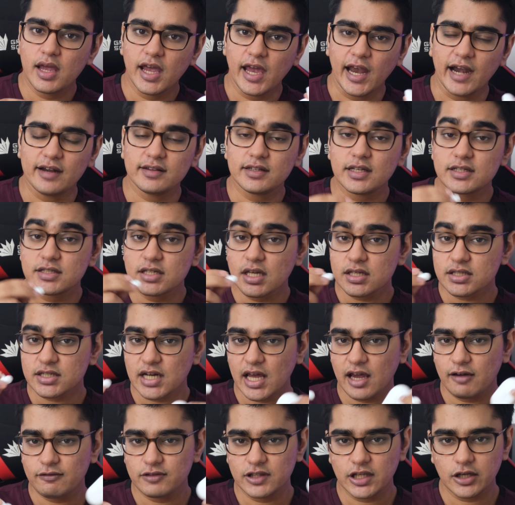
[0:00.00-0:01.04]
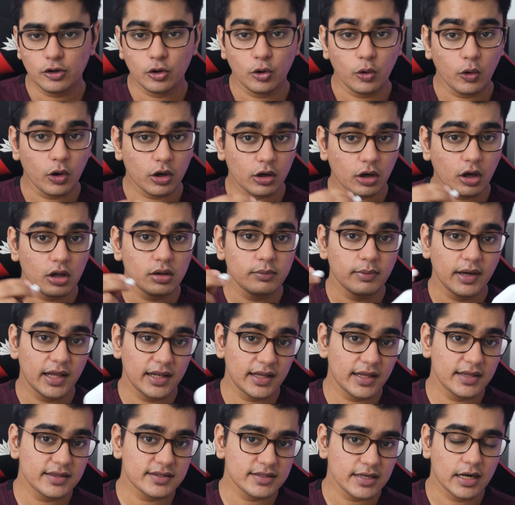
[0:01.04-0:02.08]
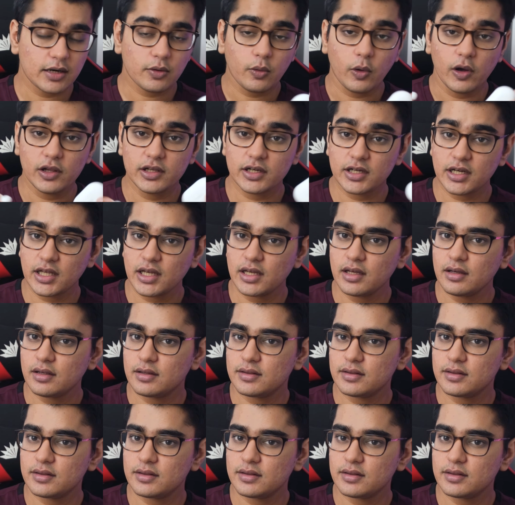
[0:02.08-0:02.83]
and they just have the overall balance and quality